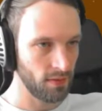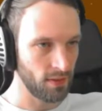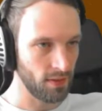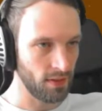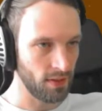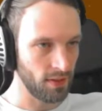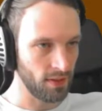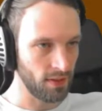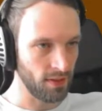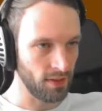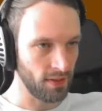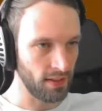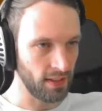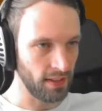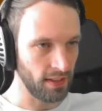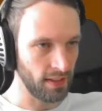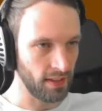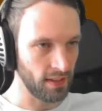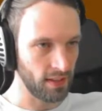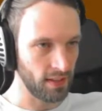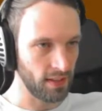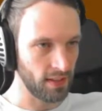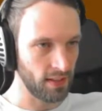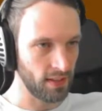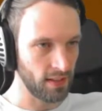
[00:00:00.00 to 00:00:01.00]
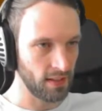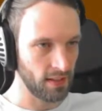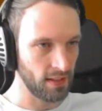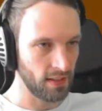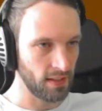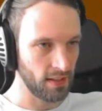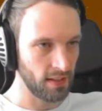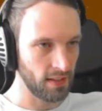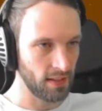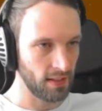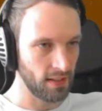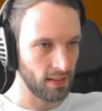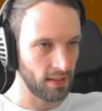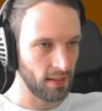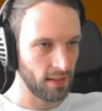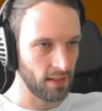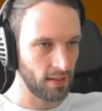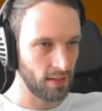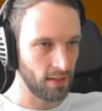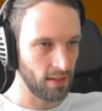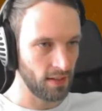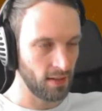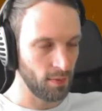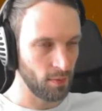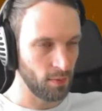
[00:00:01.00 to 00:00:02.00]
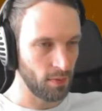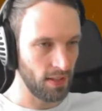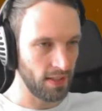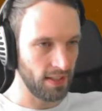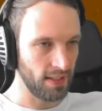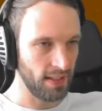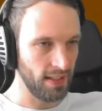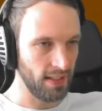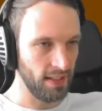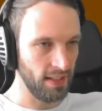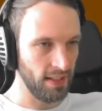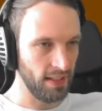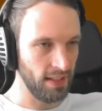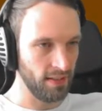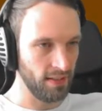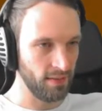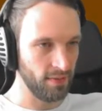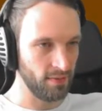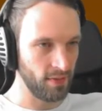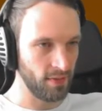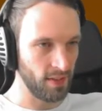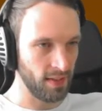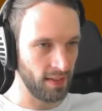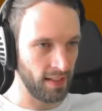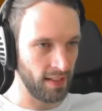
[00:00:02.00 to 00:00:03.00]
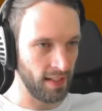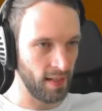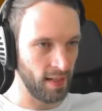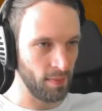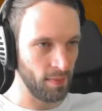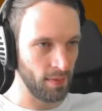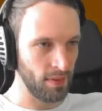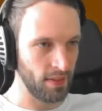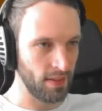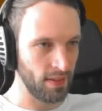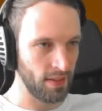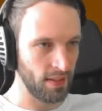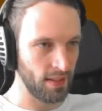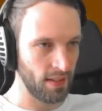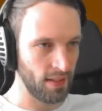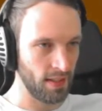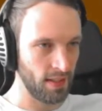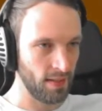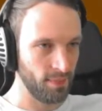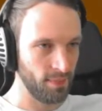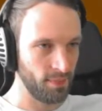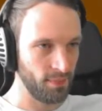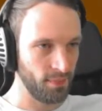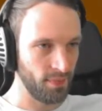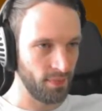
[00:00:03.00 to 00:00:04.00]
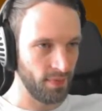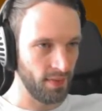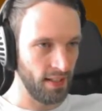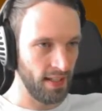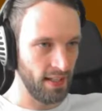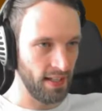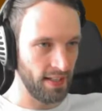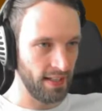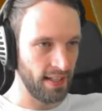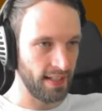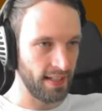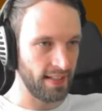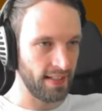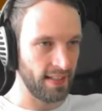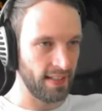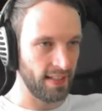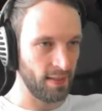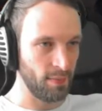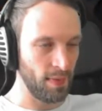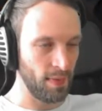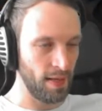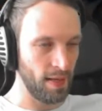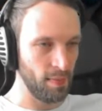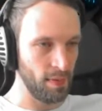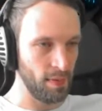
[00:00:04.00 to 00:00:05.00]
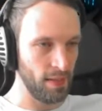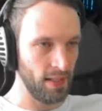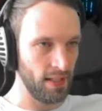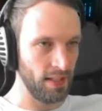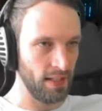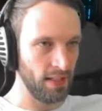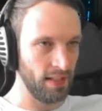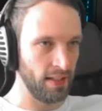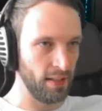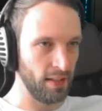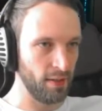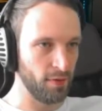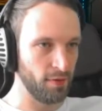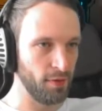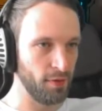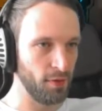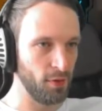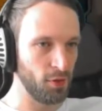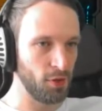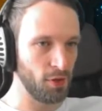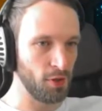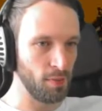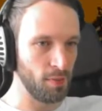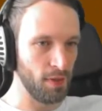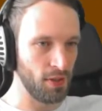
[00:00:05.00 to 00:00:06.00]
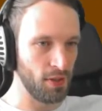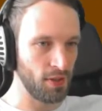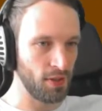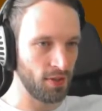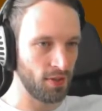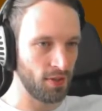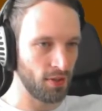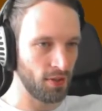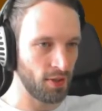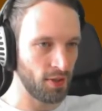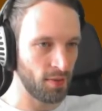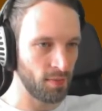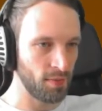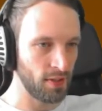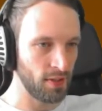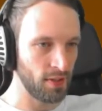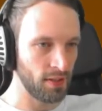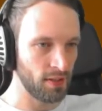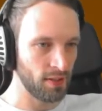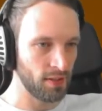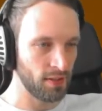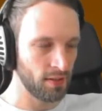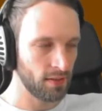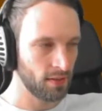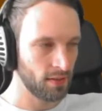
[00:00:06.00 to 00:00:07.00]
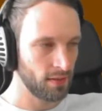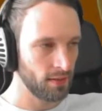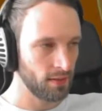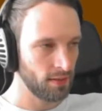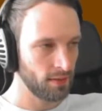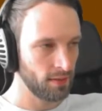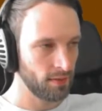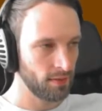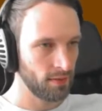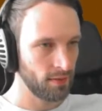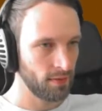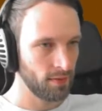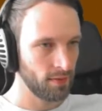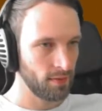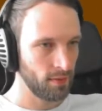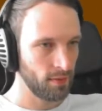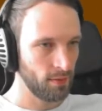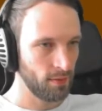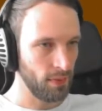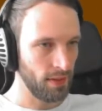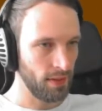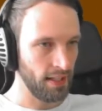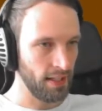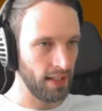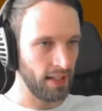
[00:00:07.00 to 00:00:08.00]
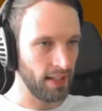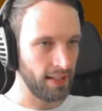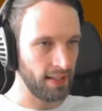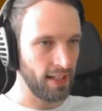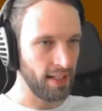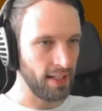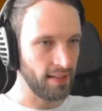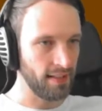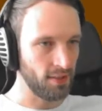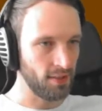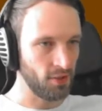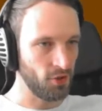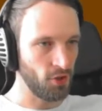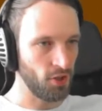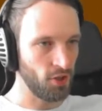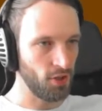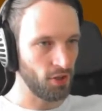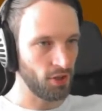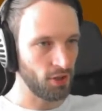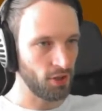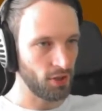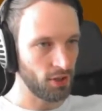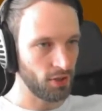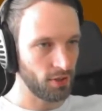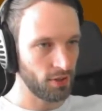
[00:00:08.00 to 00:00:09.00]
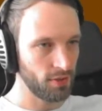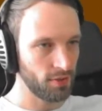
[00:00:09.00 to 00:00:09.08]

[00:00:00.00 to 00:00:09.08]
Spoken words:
Doesn't look like it. Pressing E, nothing happens. Yeah, I guess these might be like future missions or something. But yeah, I can't dock.